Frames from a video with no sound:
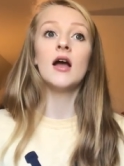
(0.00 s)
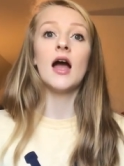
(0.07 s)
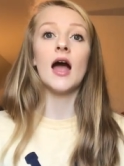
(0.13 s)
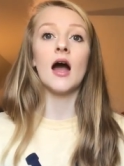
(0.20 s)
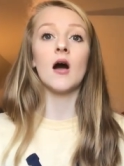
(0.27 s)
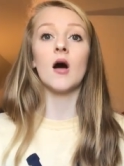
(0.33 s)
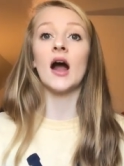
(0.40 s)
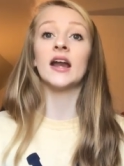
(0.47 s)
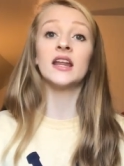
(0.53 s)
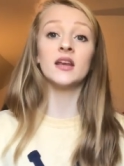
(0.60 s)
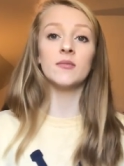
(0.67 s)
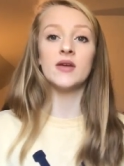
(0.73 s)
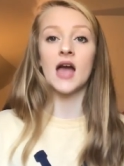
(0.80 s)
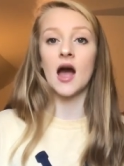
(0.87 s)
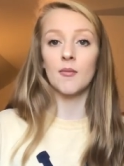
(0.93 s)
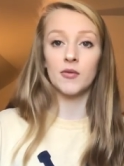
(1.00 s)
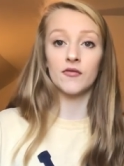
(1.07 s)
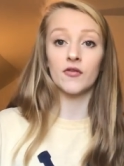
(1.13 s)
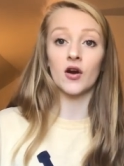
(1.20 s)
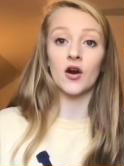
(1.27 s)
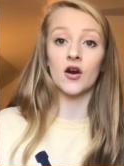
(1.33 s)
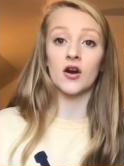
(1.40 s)
how I need to be happy
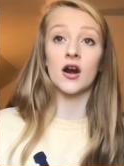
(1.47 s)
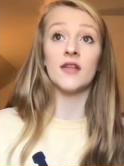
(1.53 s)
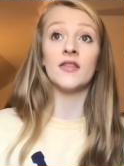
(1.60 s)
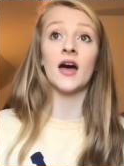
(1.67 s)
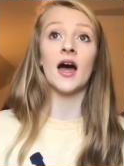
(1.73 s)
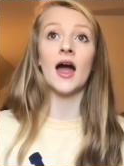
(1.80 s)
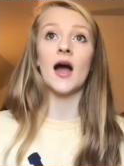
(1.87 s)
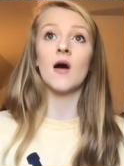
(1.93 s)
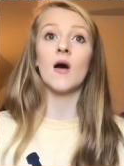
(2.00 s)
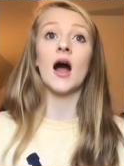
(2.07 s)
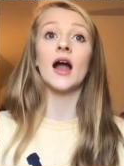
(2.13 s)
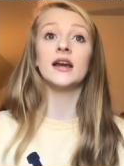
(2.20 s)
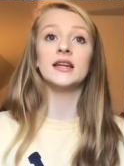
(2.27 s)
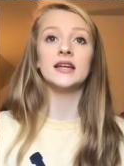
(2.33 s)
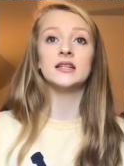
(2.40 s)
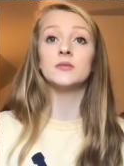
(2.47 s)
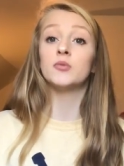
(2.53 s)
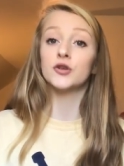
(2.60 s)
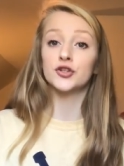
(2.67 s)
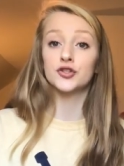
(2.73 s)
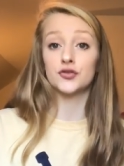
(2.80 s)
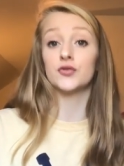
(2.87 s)
for her and that how I need to
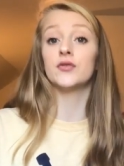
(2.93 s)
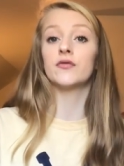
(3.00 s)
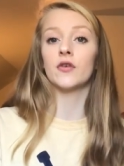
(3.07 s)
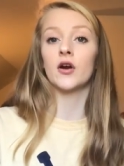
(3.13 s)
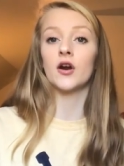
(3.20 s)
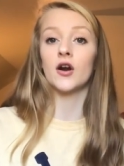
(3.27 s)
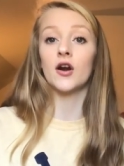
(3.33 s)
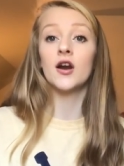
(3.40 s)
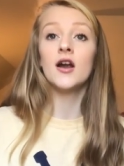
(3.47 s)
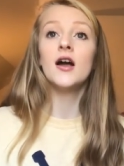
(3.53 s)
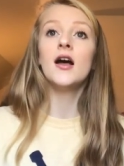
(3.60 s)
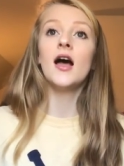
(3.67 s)
push through for her